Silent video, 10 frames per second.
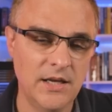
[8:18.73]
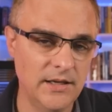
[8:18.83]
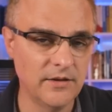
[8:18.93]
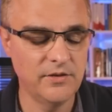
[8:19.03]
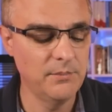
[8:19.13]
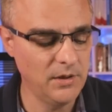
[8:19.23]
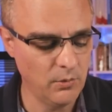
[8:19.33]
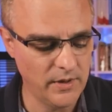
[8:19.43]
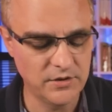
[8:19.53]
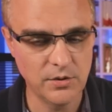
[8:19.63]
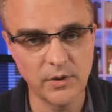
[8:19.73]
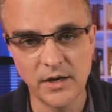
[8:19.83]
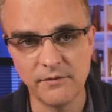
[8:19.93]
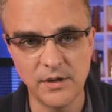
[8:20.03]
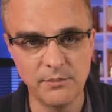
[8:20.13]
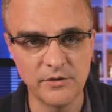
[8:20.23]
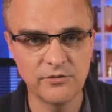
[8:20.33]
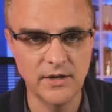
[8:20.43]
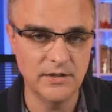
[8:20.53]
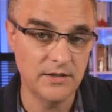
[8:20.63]
in a similar way to what I've
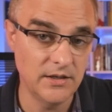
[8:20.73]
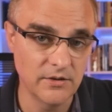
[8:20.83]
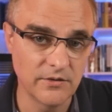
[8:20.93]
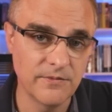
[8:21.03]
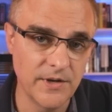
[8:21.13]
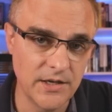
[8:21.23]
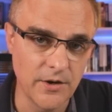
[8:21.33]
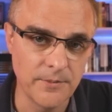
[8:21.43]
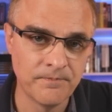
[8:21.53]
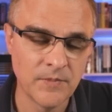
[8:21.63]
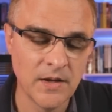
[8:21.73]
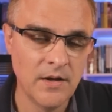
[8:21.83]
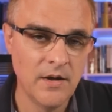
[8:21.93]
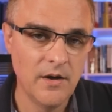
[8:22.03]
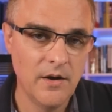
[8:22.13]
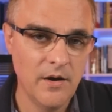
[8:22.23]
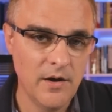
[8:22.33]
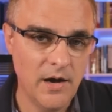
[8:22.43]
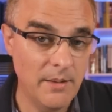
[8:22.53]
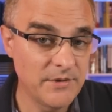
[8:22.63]
demonstrated in this video.
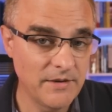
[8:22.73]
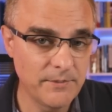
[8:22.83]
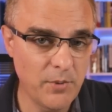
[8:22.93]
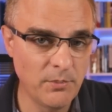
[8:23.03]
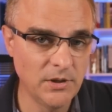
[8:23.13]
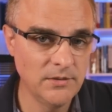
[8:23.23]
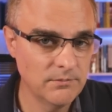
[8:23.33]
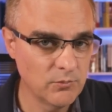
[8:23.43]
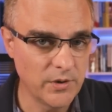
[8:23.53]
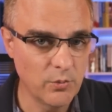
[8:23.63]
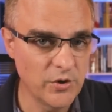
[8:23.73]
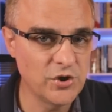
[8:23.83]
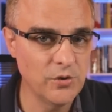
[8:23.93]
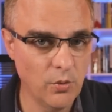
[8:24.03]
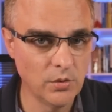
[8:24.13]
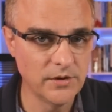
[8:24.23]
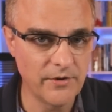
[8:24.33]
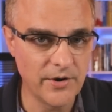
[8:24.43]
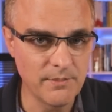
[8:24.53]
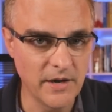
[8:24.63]
I'm David Bombal, want to wish you all the
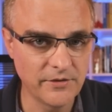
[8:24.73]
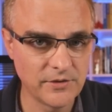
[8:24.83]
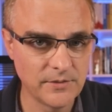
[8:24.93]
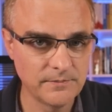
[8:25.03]
very best.